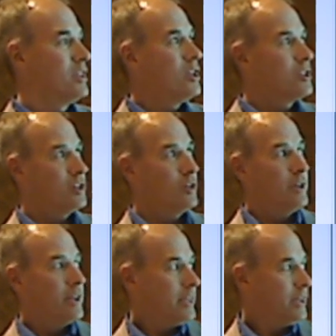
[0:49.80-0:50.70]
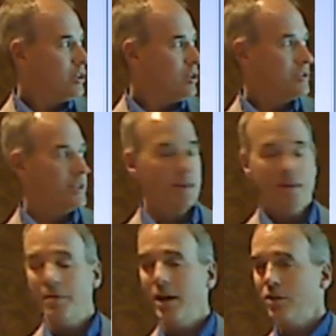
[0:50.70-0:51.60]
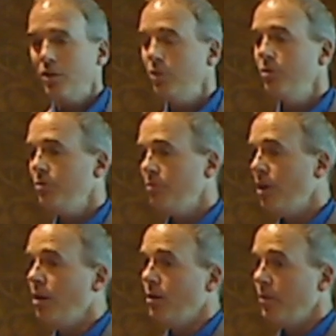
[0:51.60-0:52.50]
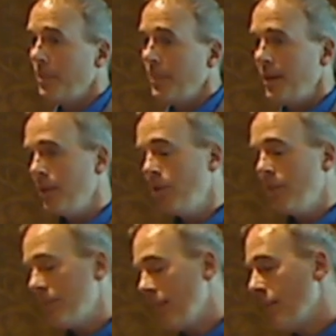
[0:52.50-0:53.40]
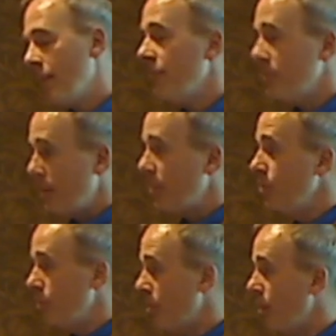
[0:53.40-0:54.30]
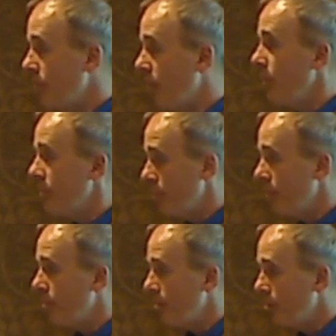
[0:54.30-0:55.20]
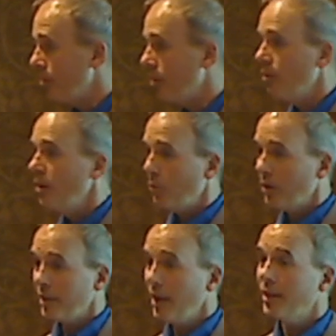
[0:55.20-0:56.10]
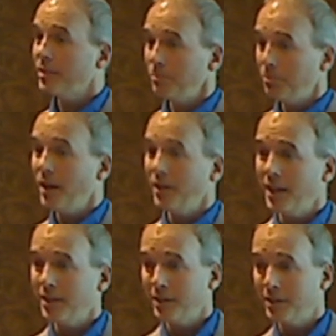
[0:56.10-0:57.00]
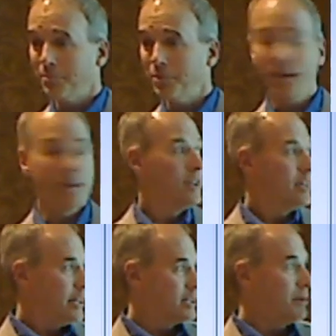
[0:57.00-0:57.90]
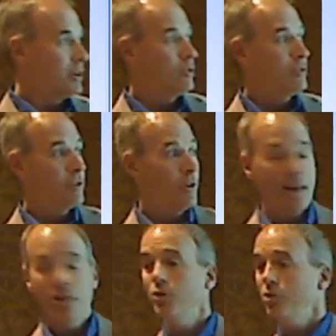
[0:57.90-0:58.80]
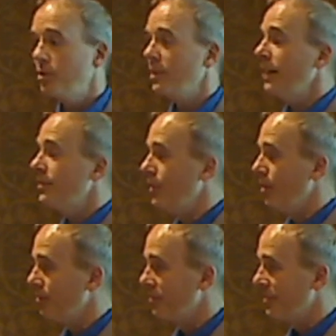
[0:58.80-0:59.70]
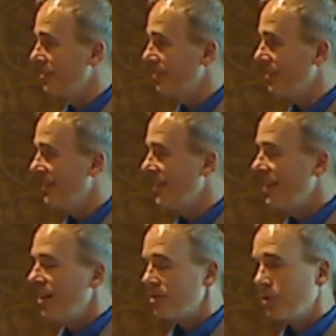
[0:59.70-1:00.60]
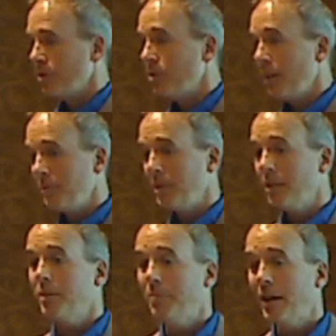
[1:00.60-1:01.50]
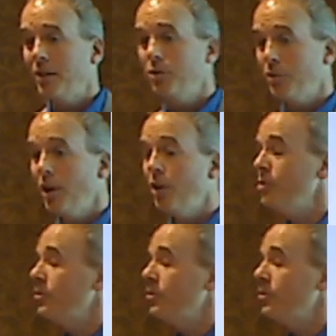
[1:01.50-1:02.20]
So INCOSE is about who you know. And you know, they say life is about who you know, not what you know, but who you know. Well, yes, but that's incomplete. It's about who you know and who you can get to know, right? So you don't have to be limited by who you know. You can